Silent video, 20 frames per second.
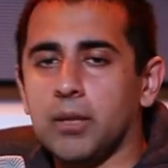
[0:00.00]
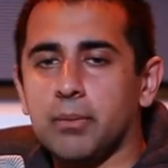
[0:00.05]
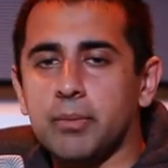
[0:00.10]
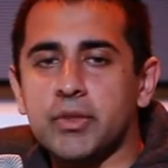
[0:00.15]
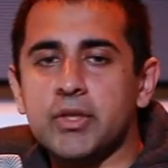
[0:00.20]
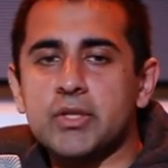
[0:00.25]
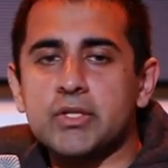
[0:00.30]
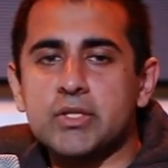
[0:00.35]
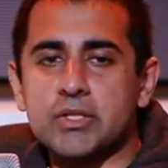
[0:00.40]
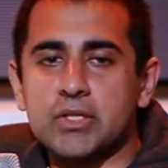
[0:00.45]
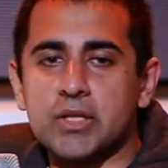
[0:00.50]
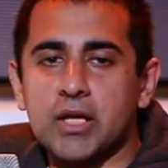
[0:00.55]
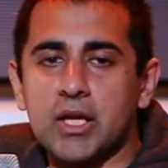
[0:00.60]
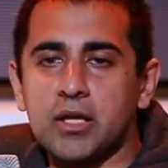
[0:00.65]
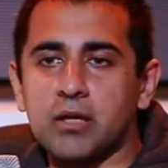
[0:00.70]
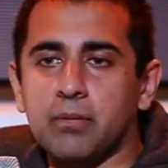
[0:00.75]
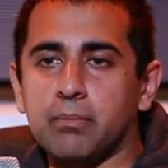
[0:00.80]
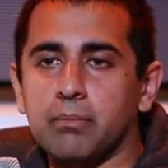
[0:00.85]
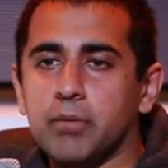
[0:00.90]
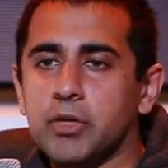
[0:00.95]
But this is
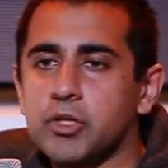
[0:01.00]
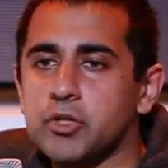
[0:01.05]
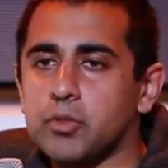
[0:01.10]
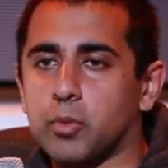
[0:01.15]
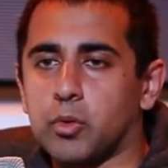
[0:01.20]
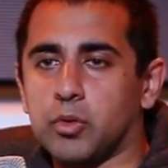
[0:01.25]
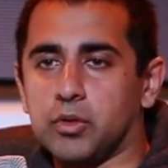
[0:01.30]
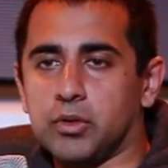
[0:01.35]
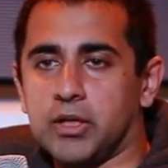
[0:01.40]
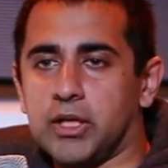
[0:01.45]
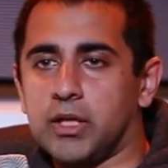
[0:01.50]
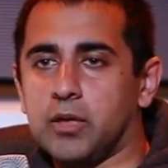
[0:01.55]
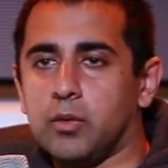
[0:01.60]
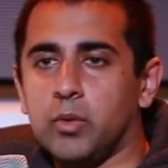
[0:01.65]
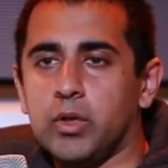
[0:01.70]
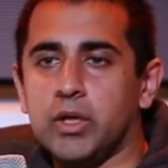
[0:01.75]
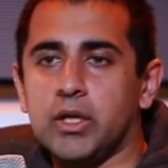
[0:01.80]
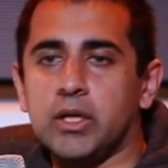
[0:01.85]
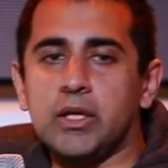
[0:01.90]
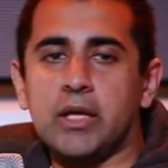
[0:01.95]
like a much more
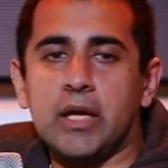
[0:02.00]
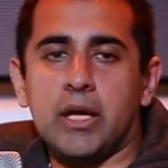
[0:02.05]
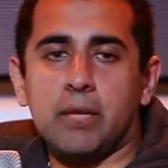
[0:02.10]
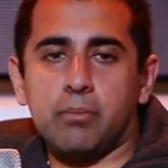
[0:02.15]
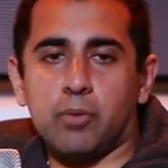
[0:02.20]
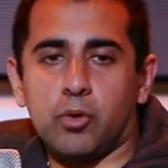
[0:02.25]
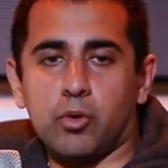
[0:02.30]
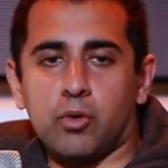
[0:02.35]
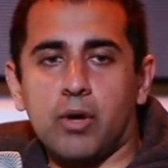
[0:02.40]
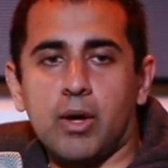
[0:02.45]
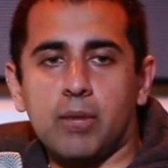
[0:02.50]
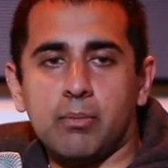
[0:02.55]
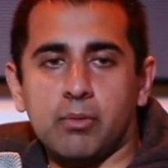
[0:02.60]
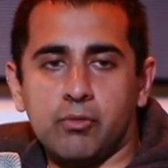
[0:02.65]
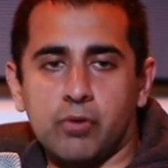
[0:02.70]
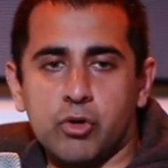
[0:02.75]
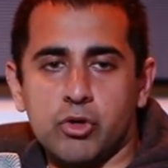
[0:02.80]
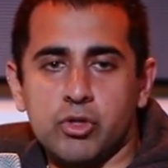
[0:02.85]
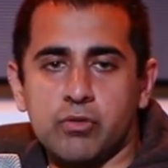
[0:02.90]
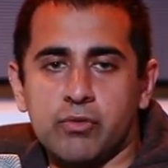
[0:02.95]
liquid and
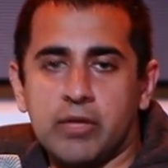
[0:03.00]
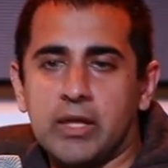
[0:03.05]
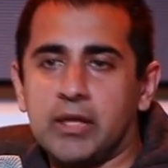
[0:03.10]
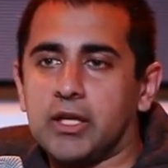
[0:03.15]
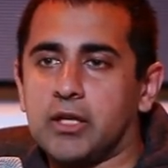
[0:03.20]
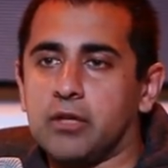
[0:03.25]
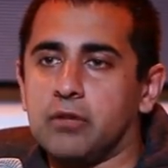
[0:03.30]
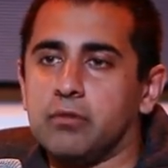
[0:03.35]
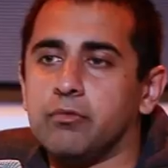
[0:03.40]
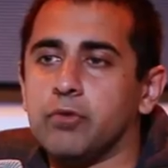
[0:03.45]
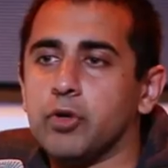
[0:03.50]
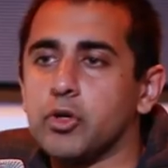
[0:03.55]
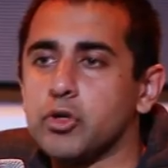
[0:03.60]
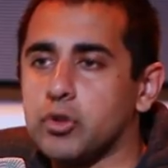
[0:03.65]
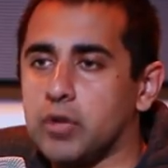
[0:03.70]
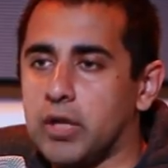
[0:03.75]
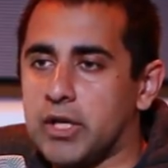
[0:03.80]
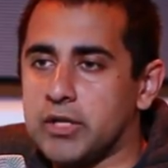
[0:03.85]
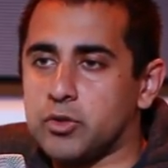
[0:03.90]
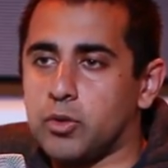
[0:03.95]
programmable version of that, like a
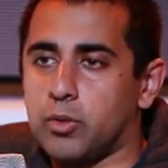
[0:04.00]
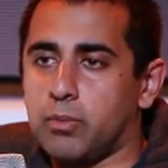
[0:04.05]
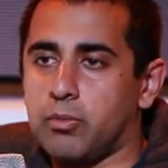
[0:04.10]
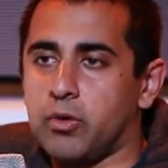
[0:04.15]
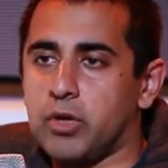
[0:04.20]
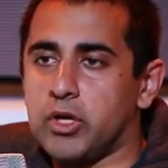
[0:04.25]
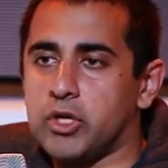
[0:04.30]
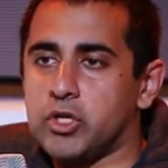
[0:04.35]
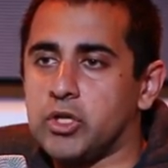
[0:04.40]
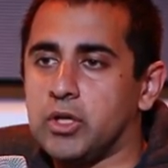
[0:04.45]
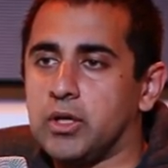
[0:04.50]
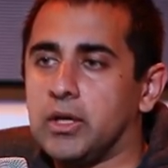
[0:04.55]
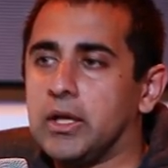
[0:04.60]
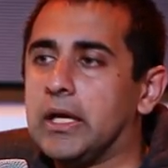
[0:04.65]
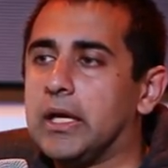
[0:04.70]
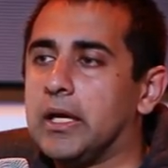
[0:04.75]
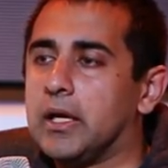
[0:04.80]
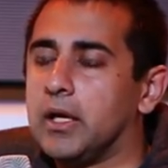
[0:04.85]
virtualized corporation